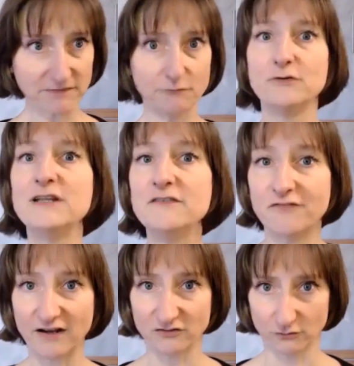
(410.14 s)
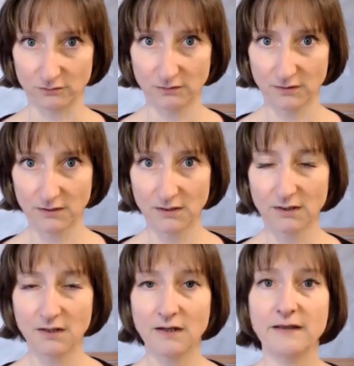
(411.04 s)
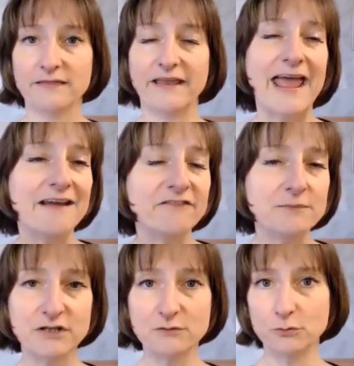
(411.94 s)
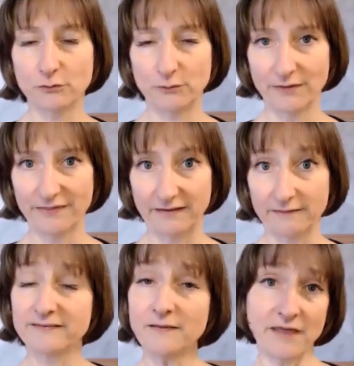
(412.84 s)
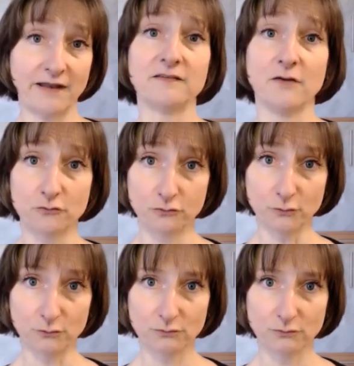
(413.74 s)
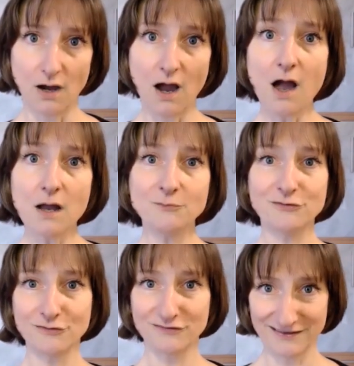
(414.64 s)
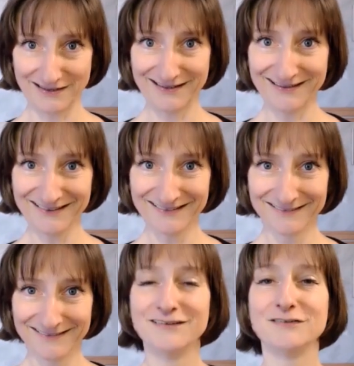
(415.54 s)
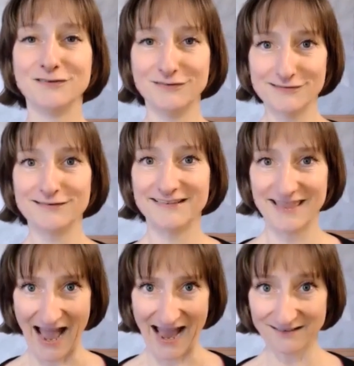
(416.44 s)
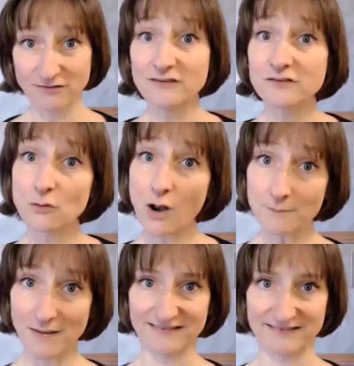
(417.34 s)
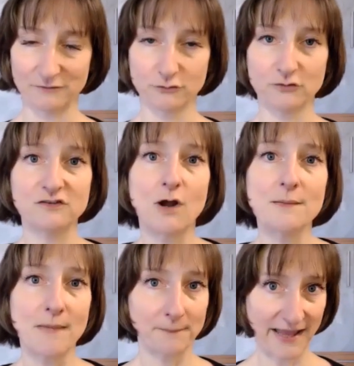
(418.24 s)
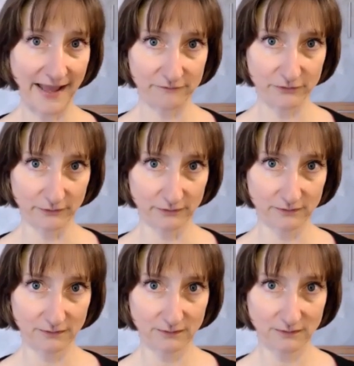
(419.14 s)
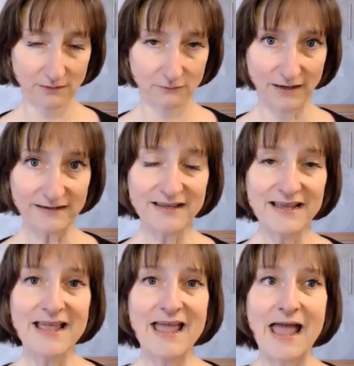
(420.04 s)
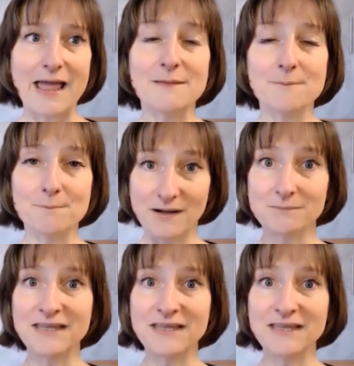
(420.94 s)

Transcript: really factual that everybody would agree on that, except that it's not true. I'm choosing to use that to describe myself, to describe my behavior, right? And by